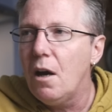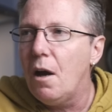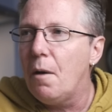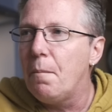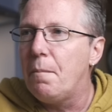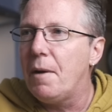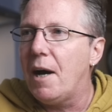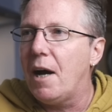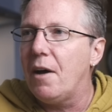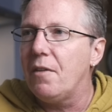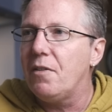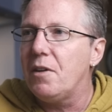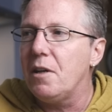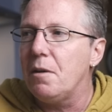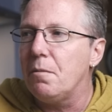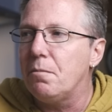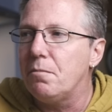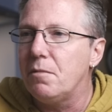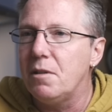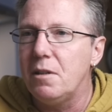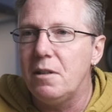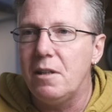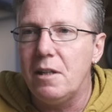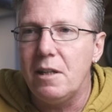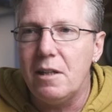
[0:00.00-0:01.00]
about the
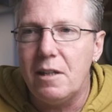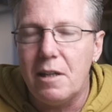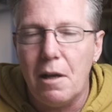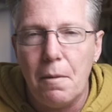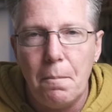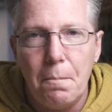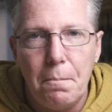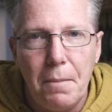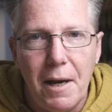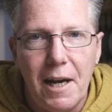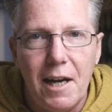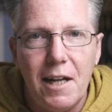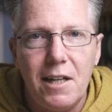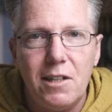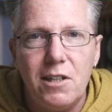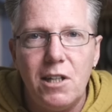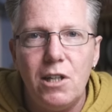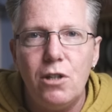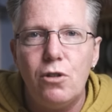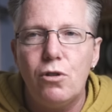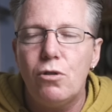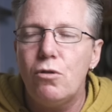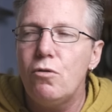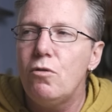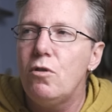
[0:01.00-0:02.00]

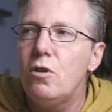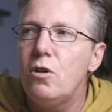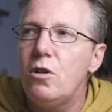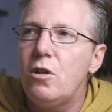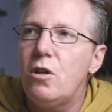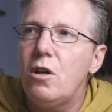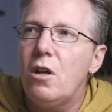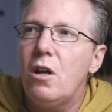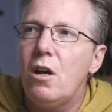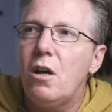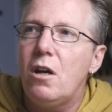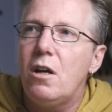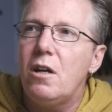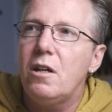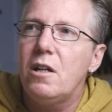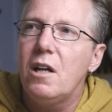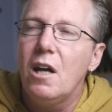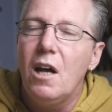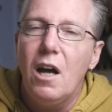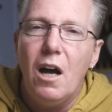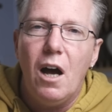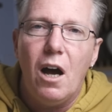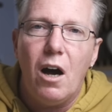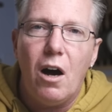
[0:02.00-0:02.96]
ability to learn